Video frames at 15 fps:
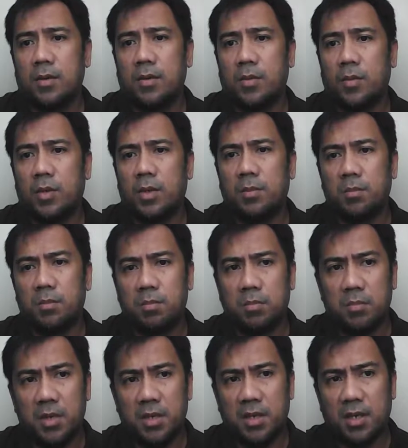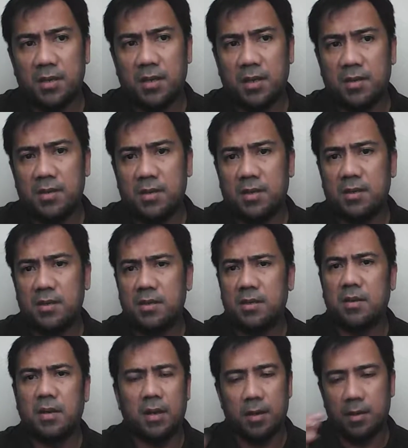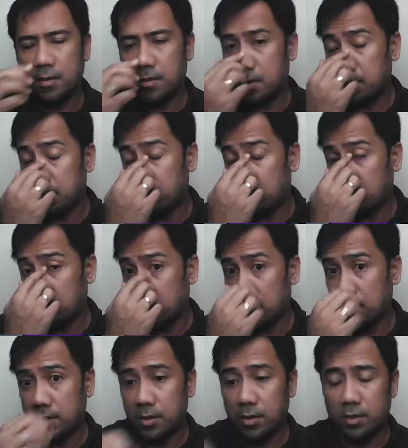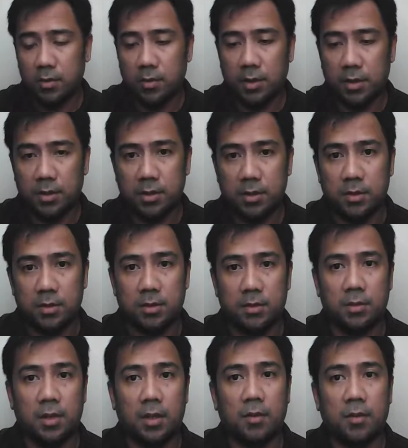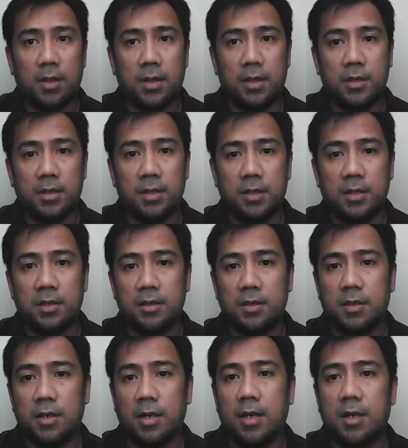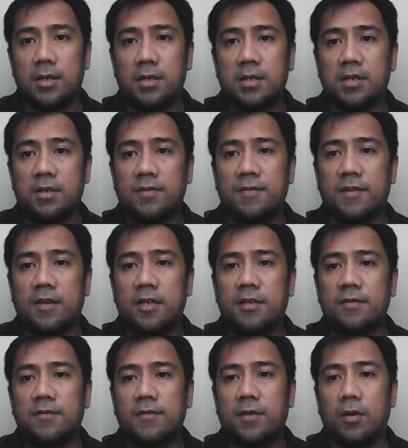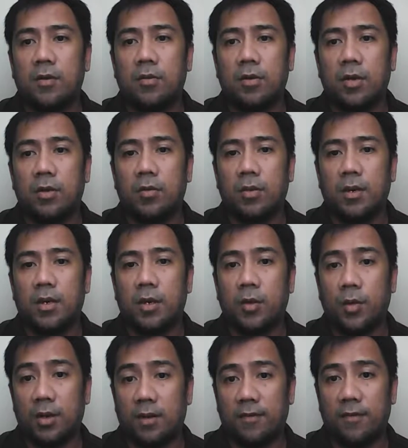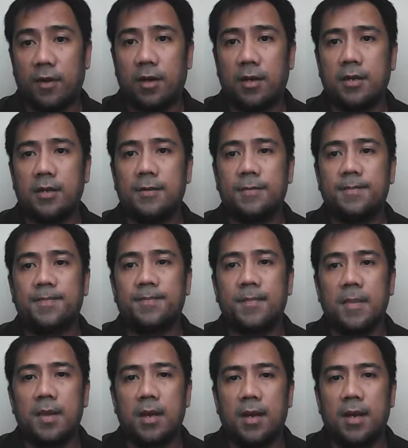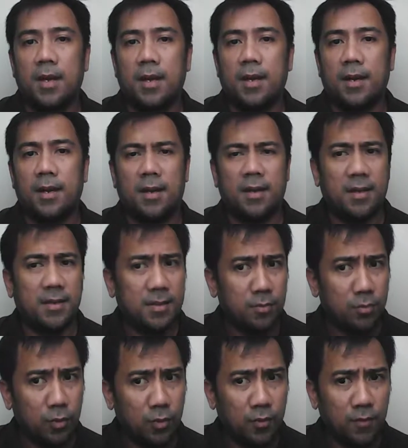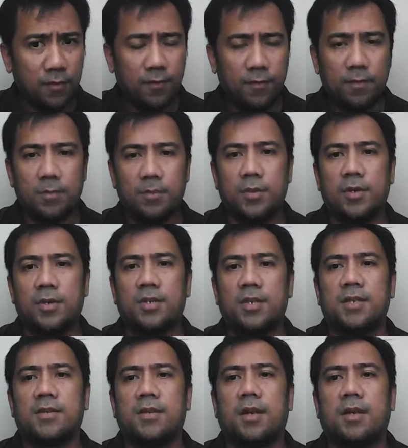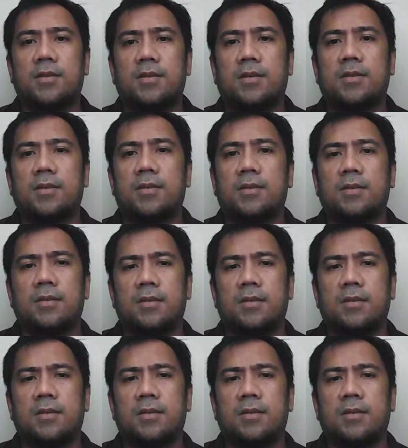With b takes a6, okay, this is more or less going to equality. c5, rook e1, queen f8. The knight has to move. Pawn takes on a6.